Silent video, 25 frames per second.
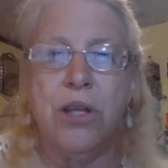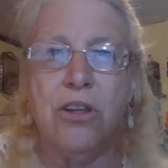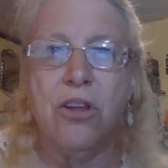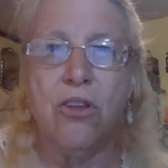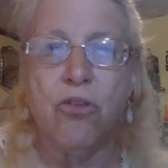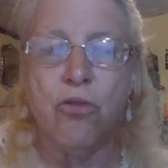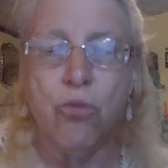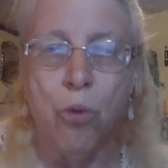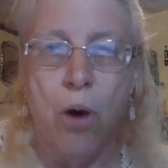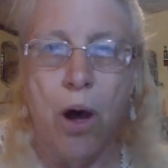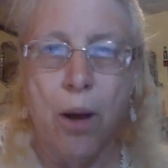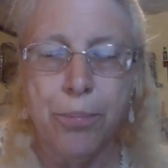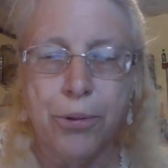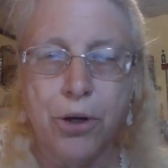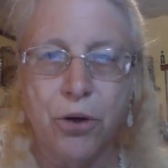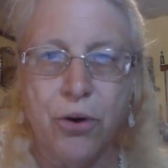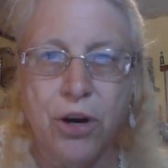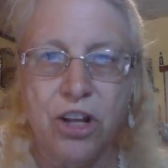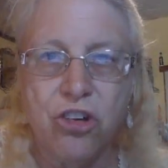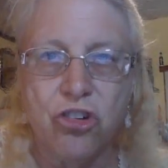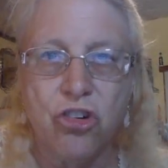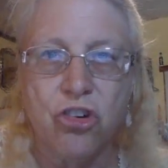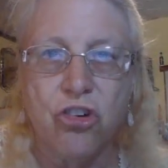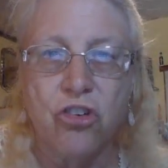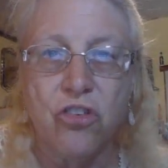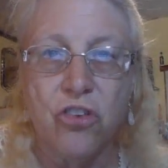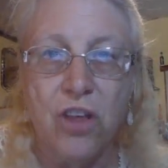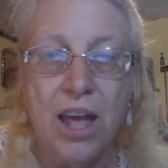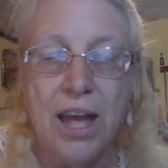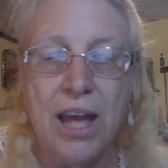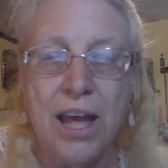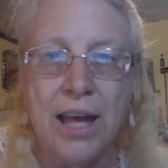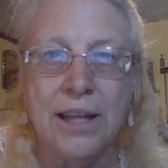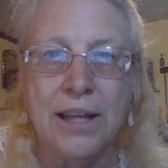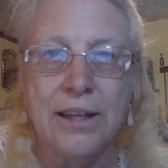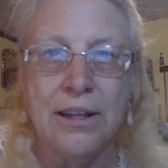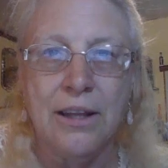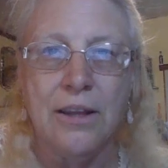the swamp creatures
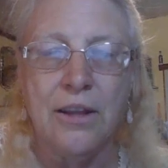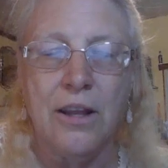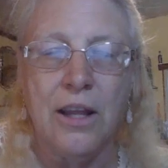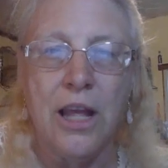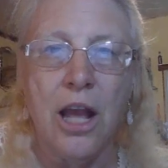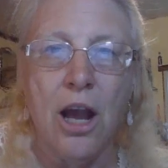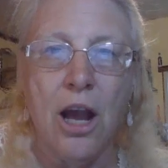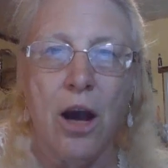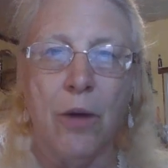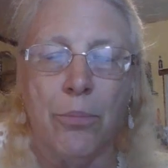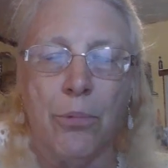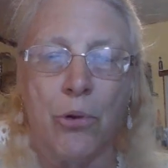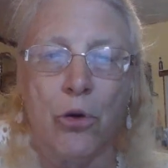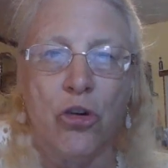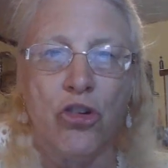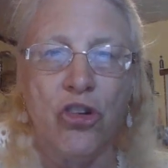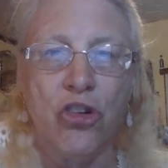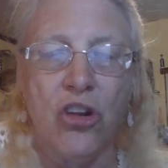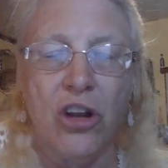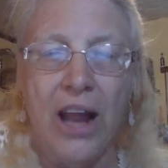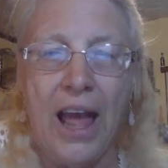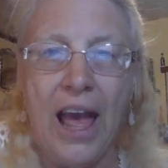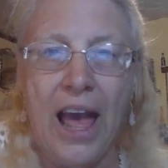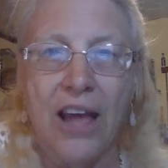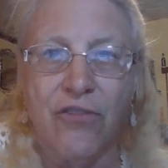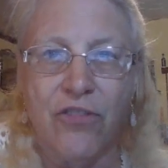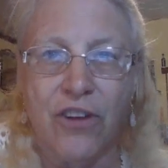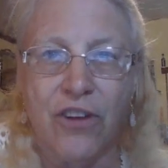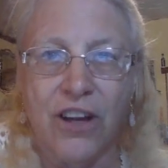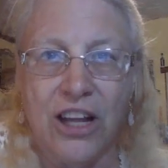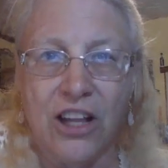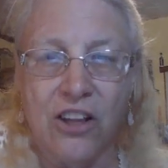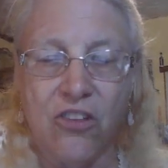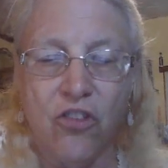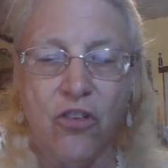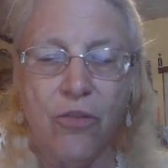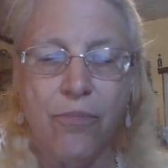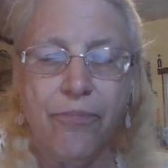and the abortion
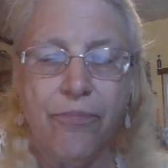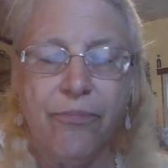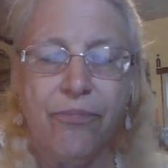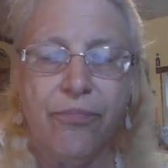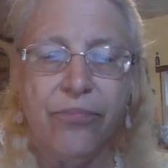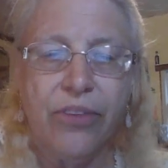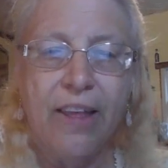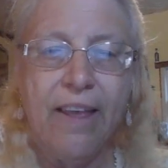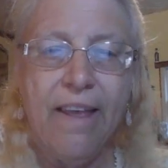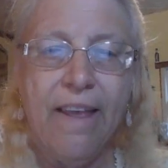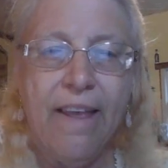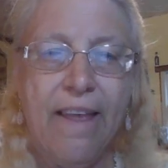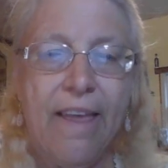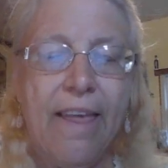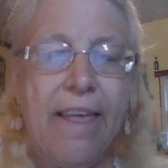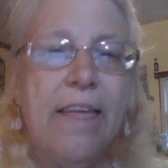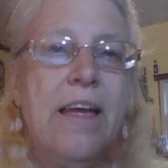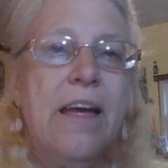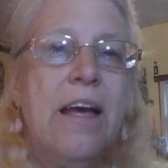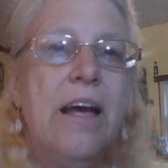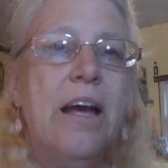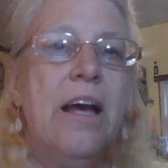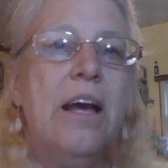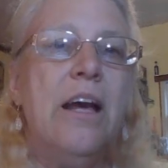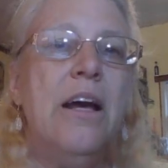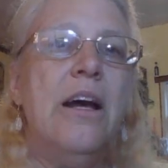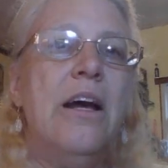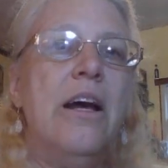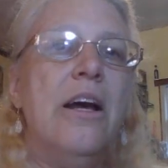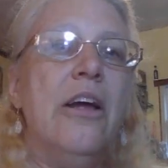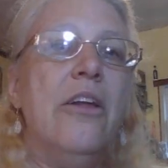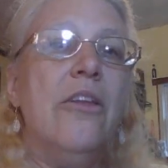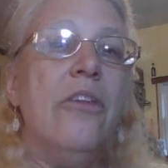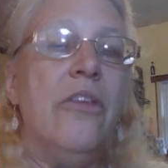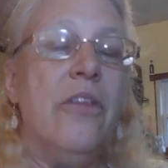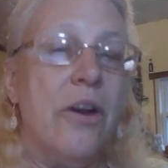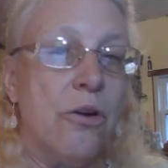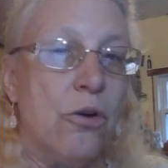advocates.
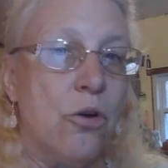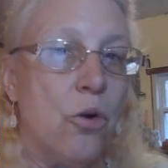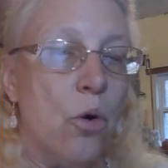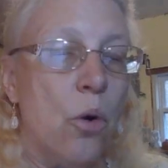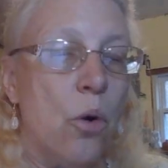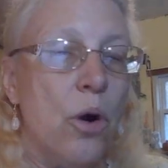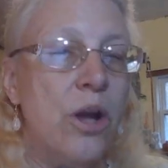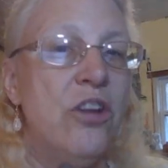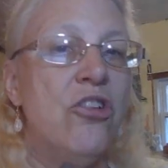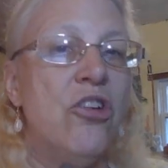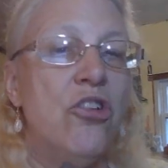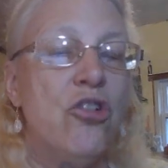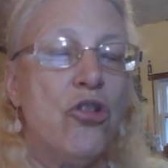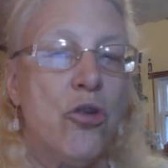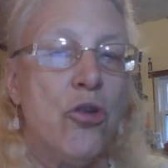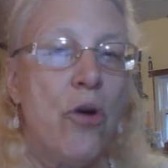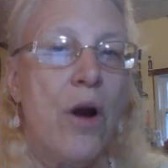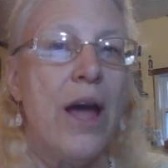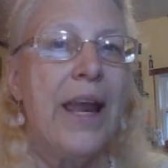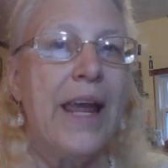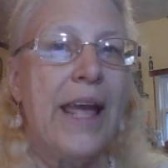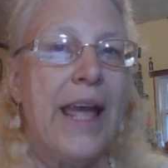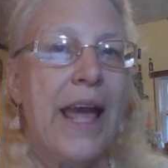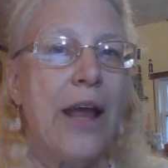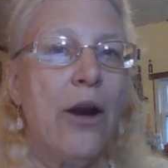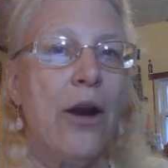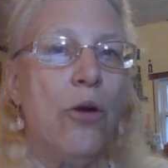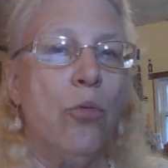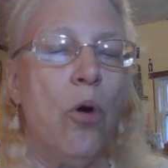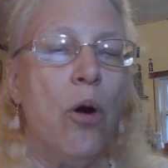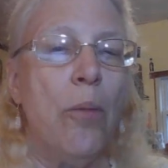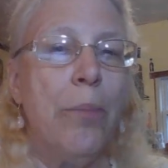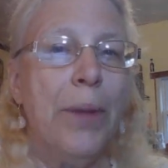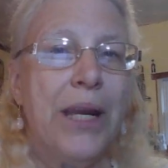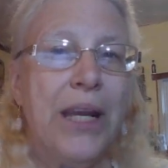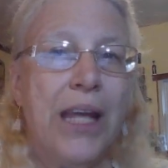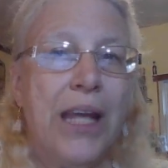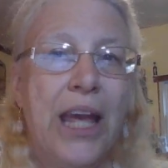They're going to try to get a
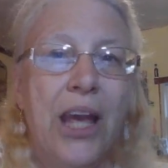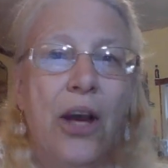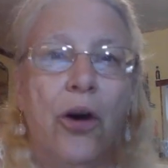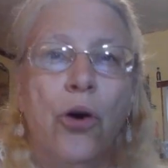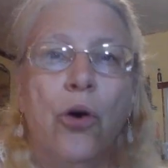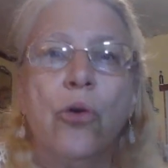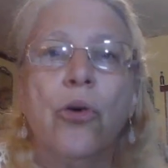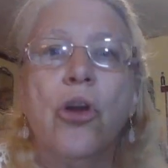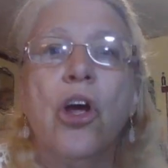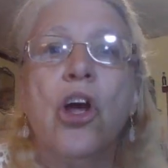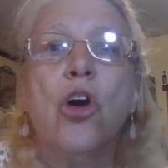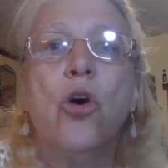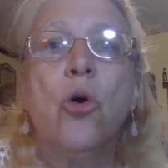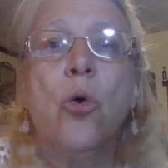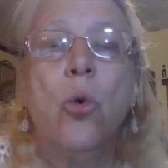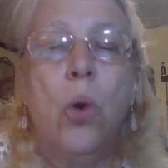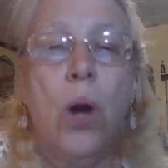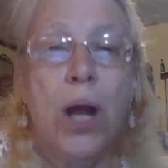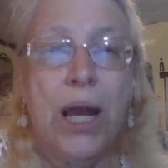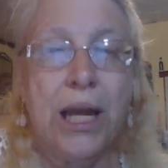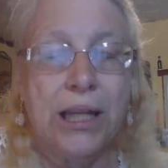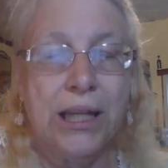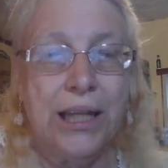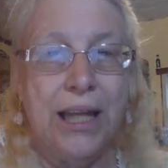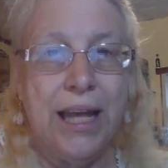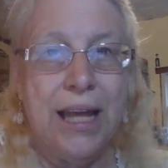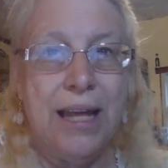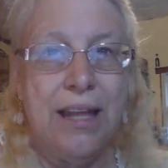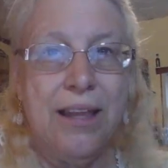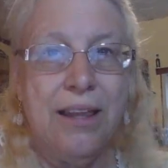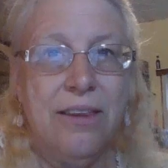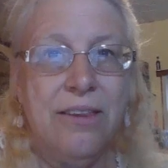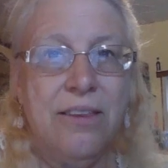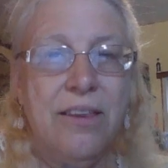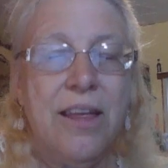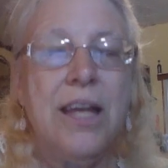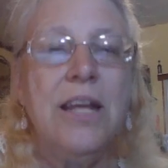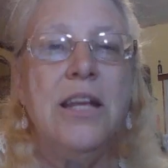woman killed quickly.
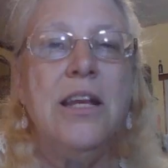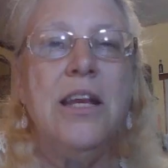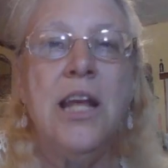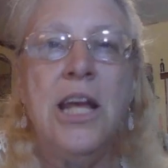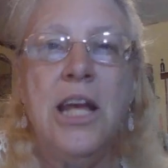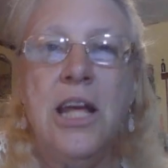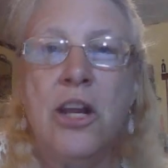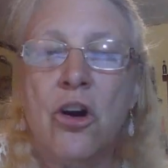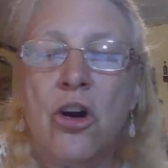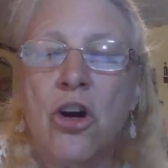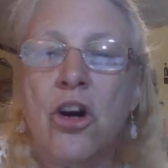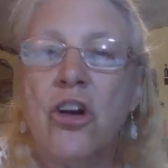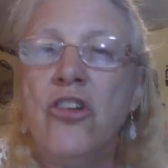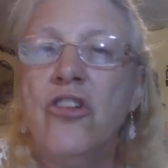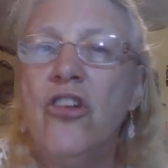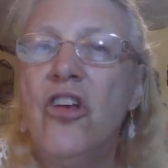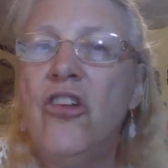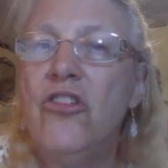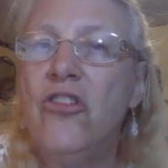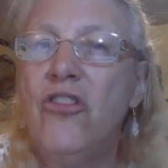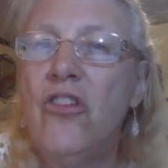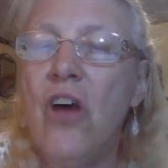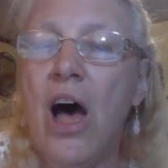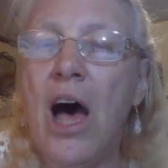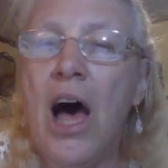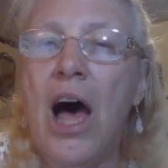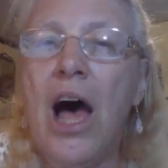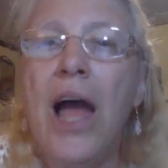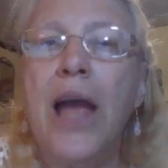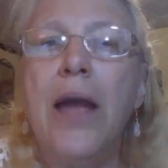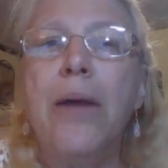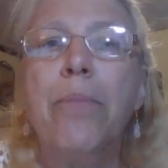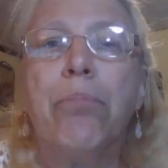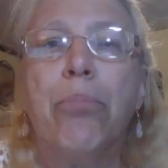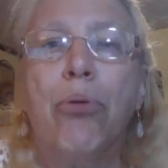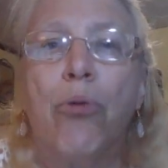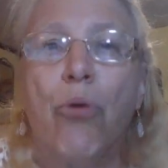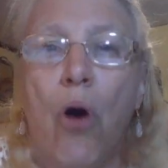They need her to
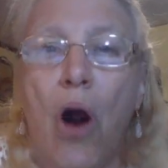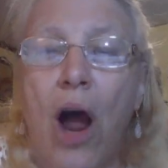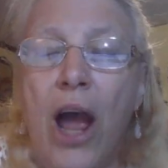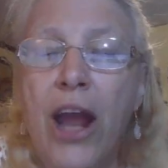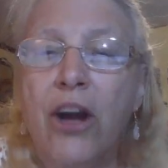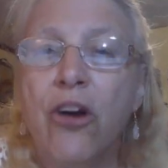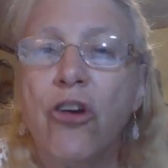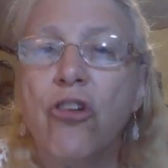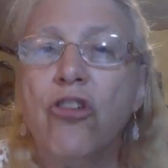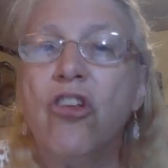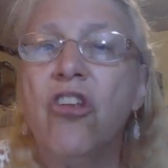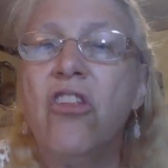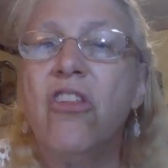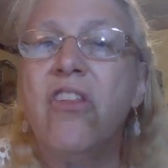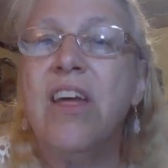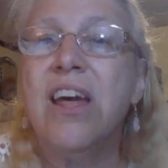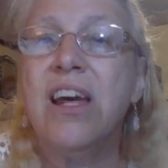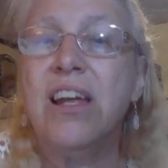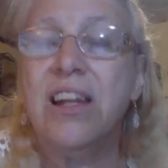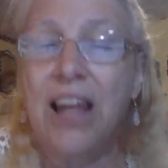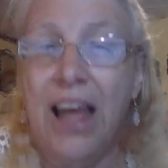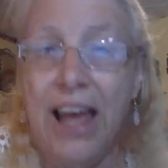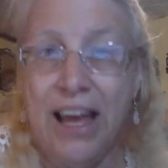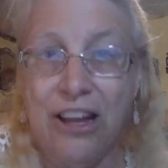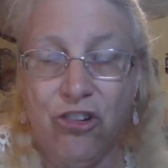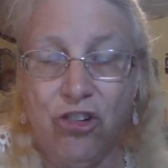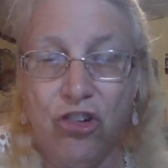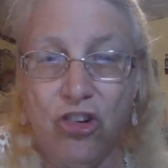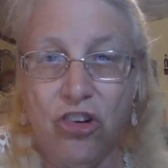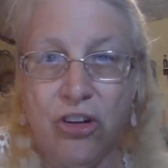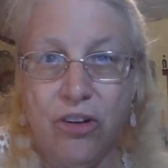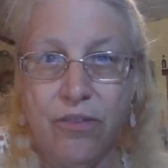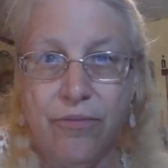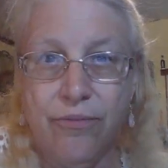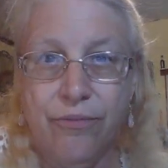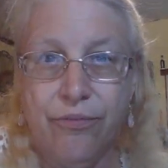die prior to the election